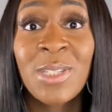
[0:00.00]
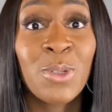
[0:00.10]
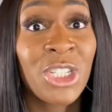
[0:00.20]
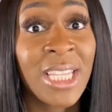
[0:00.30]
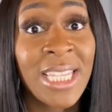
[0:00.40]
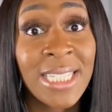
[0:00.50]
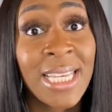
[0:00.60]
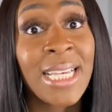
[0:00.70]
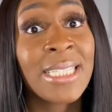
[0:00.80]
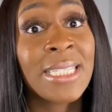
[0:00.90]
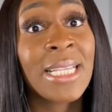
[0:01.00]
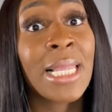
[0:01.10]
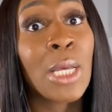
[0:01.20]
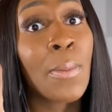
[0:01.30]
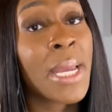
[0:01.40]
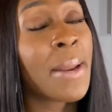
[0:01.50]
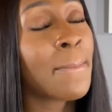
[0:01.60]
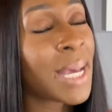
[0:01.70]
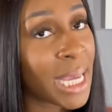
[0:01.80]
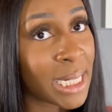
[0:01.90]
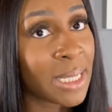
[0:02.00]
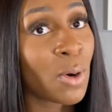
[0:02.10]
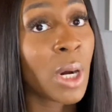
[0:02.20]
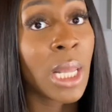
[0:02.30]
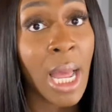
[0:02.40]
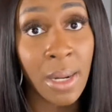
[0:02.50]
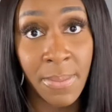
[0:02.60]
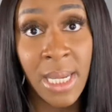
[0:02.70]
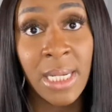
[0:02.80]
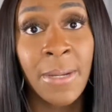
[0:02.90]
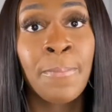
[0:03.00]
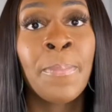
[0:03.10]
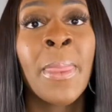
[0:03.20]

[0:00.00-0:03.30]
which in this case, it's a little bit of money or a lot of money.